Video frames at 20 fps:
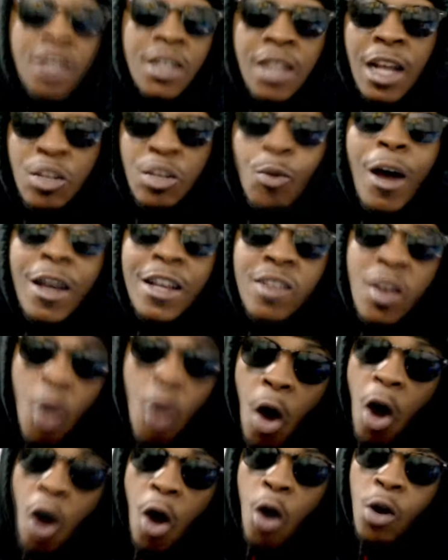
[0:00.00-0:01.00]
That's why it's like,
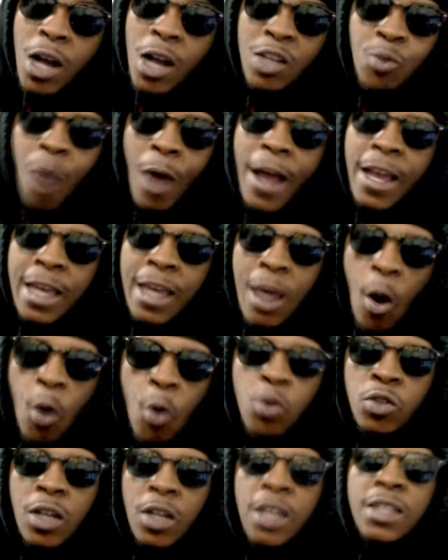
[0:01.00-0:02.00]
oh, that's why it
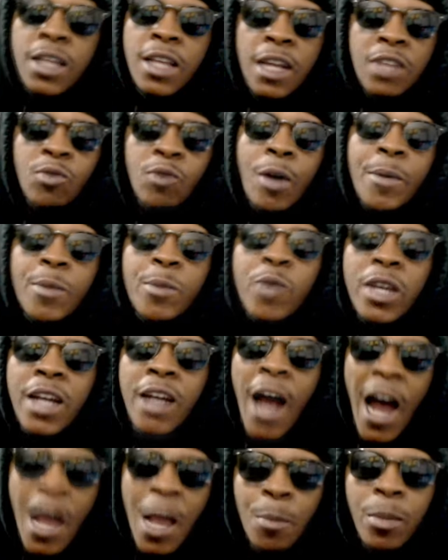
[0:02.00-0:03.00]
goes like that. That's why people get
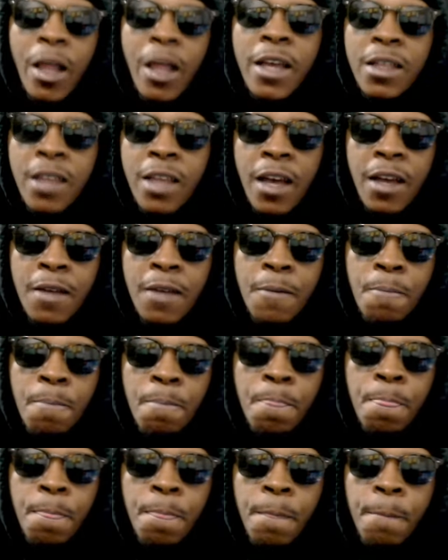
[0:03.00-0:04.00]
hyped like that.
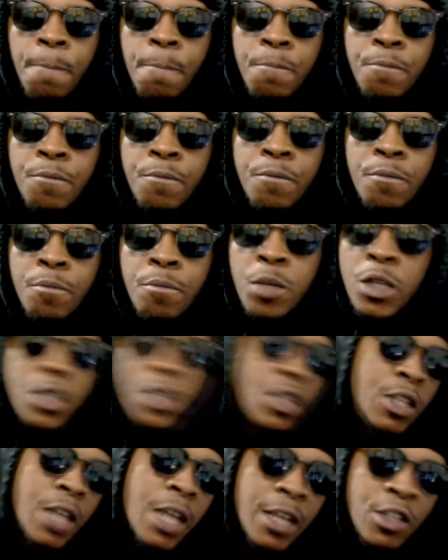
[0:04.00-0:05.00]
But
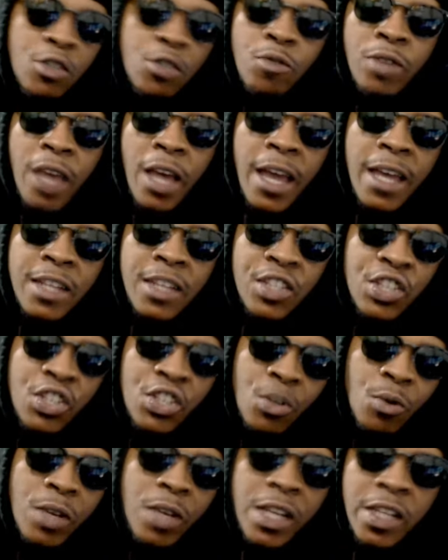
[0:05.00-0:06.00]
in 2K, it's just
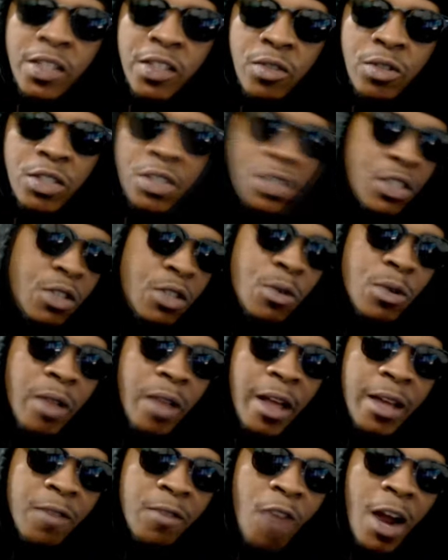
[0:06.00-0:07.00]
so easy. You could just do it
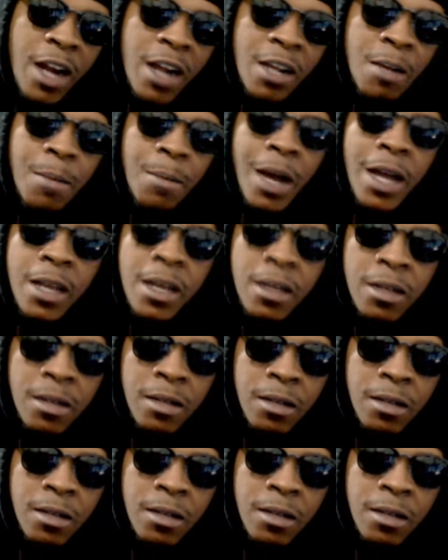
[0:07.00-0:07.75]
like riding a bike.